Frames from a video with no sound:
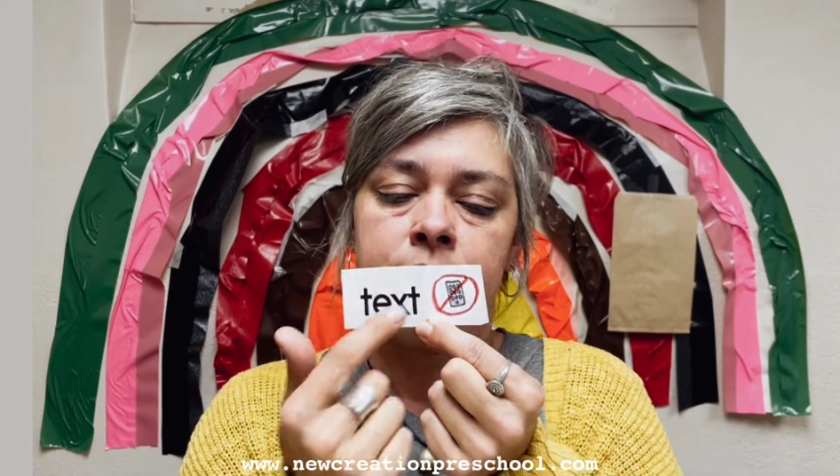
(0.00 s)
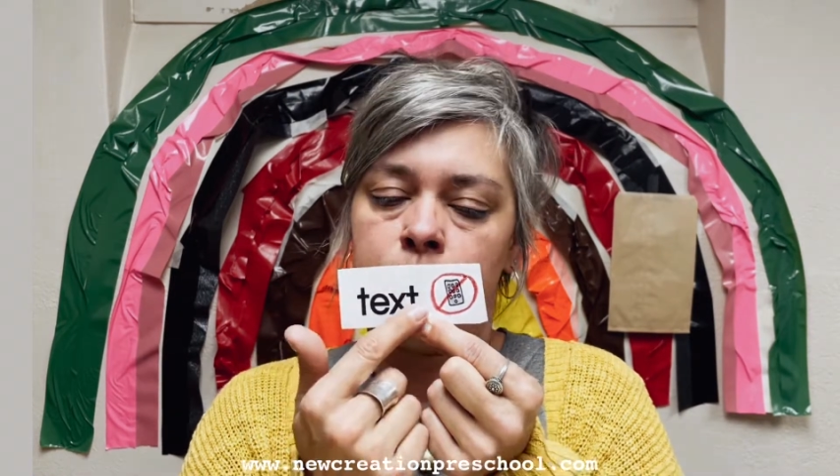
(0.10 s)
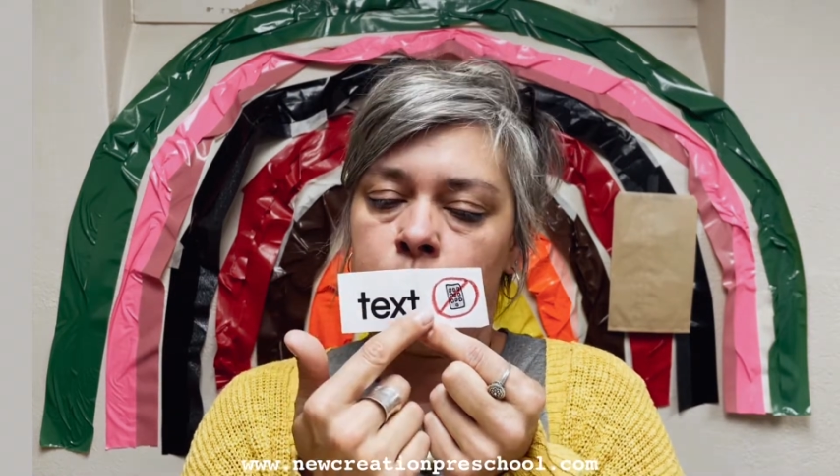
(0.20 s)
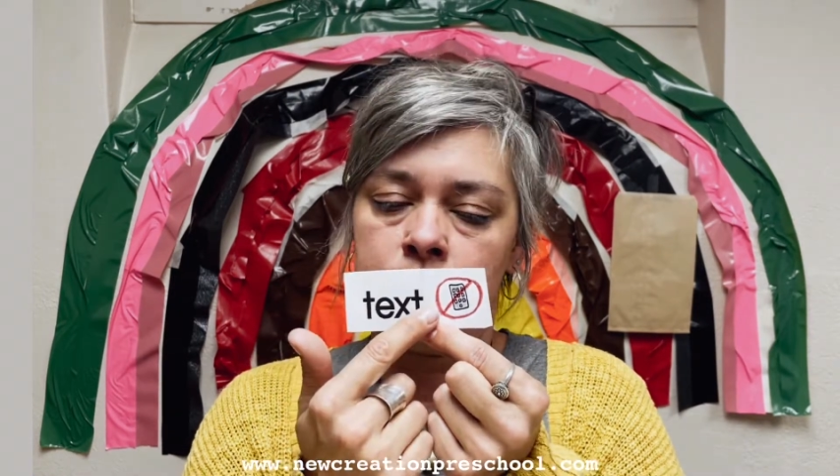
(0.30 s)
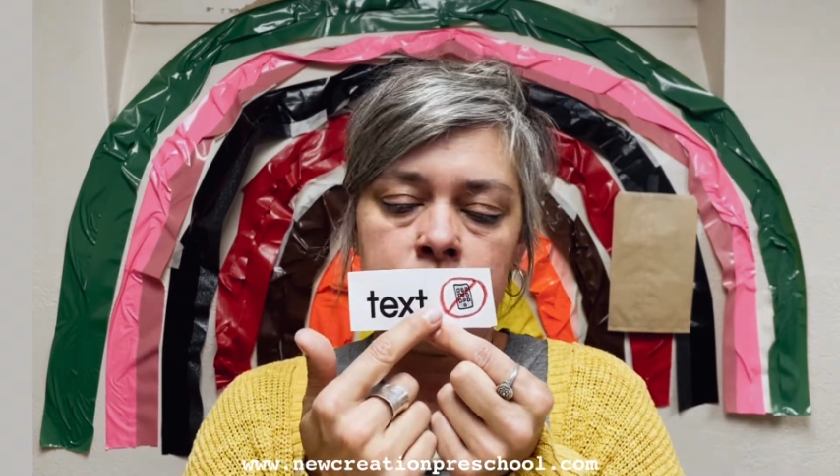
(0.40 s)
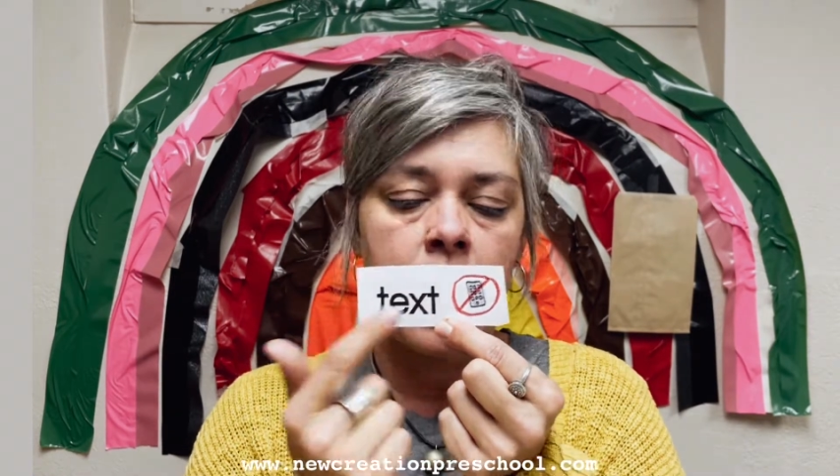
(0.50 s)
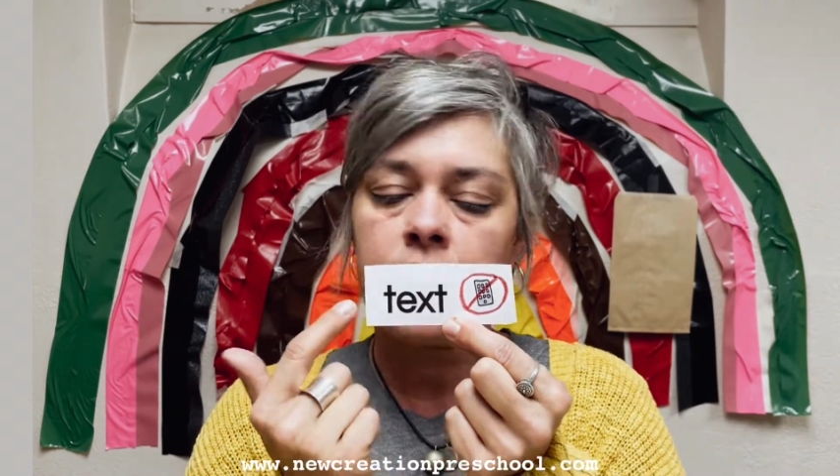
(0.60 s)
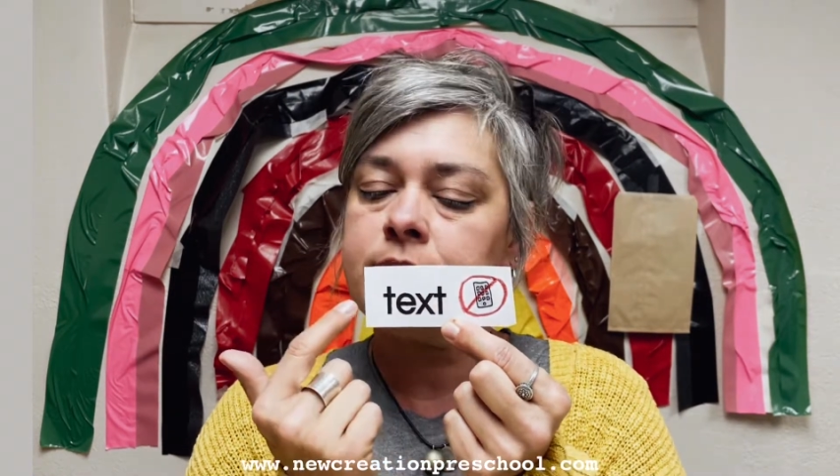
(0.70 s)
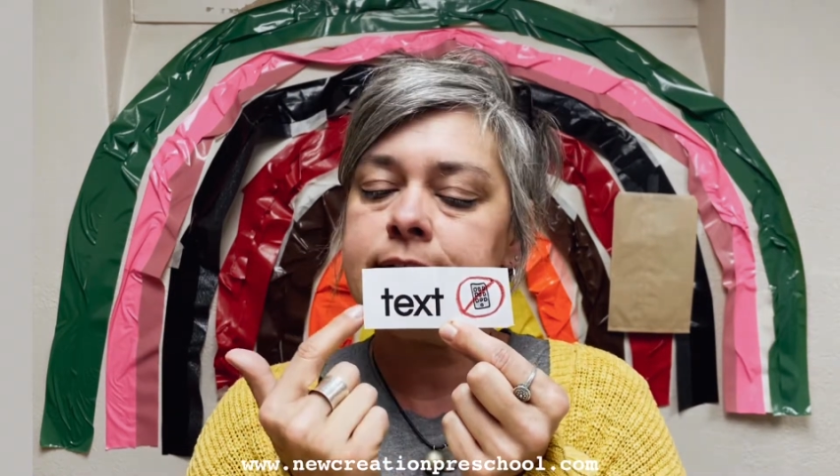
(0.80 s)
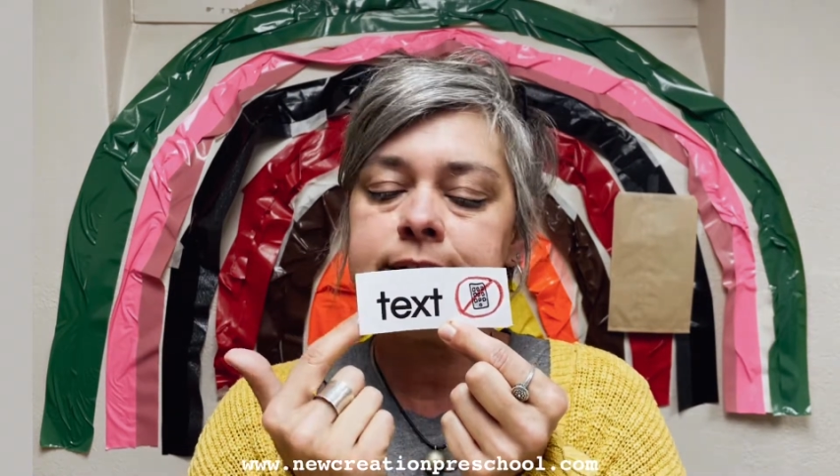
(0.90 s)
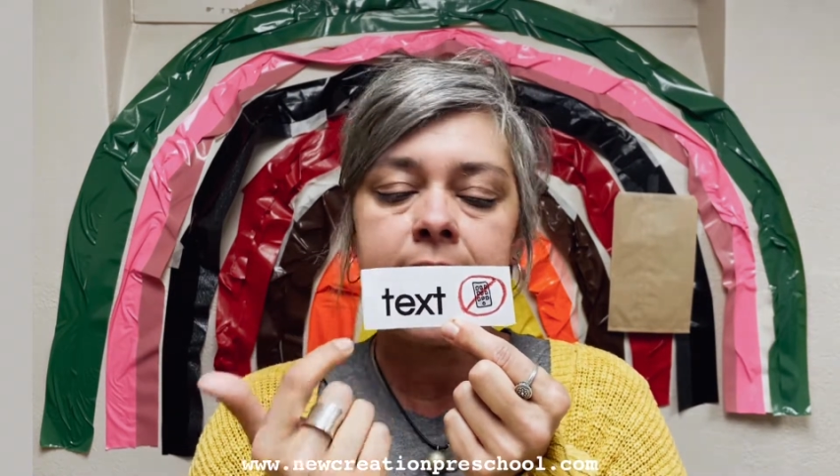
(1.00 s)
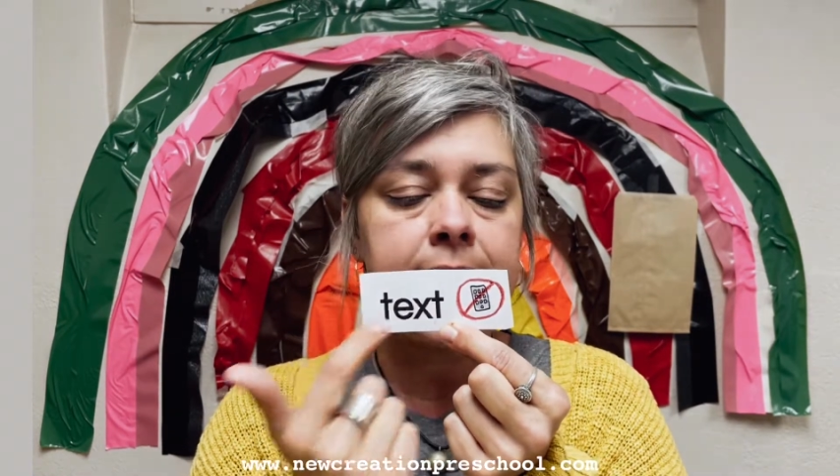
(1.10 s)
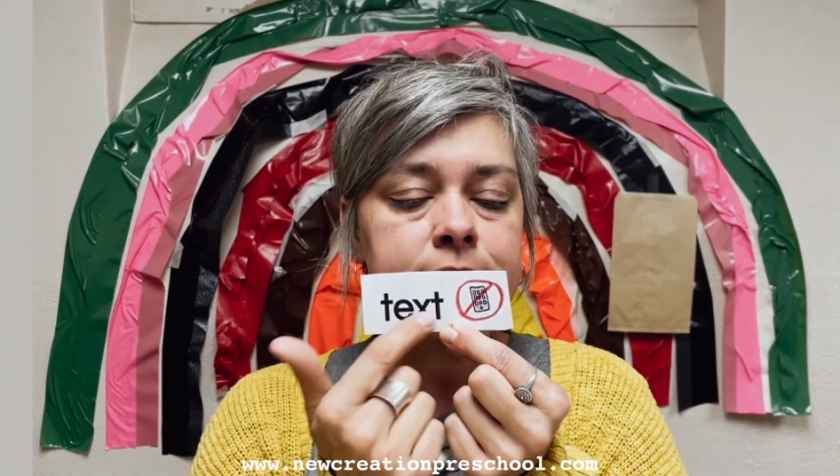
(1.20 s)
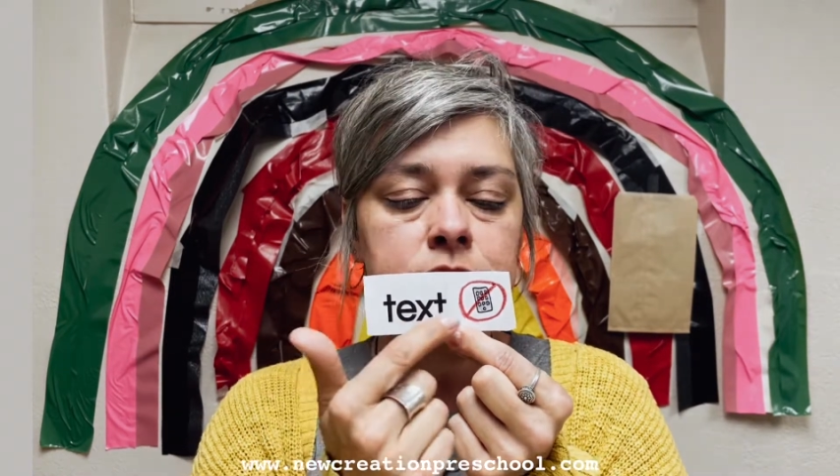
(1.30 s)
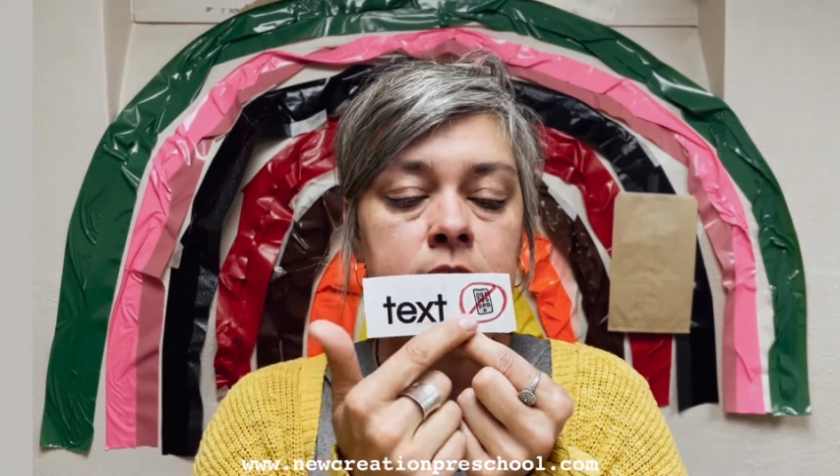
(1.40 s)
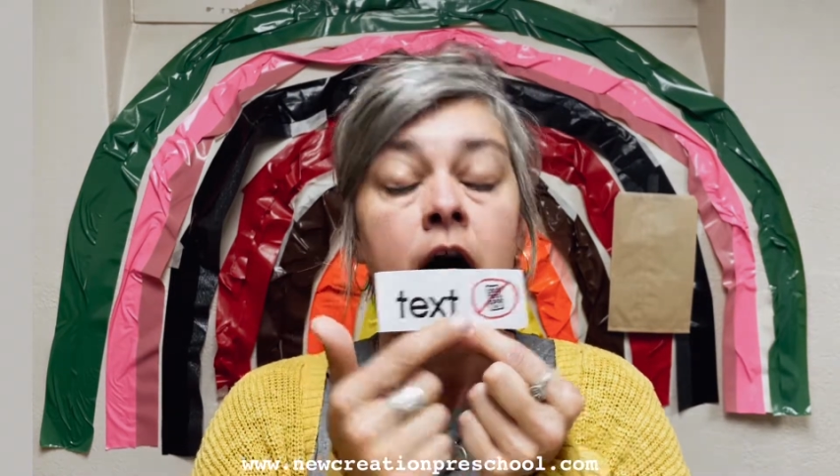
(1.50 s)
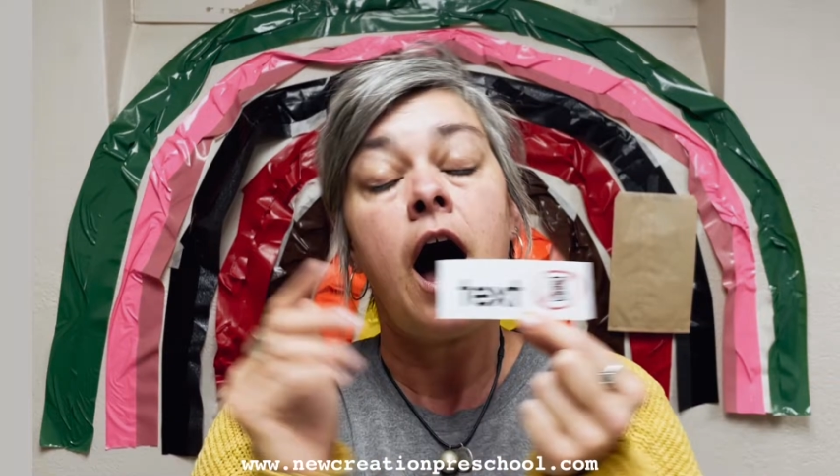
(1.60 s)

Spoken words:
We're not going to text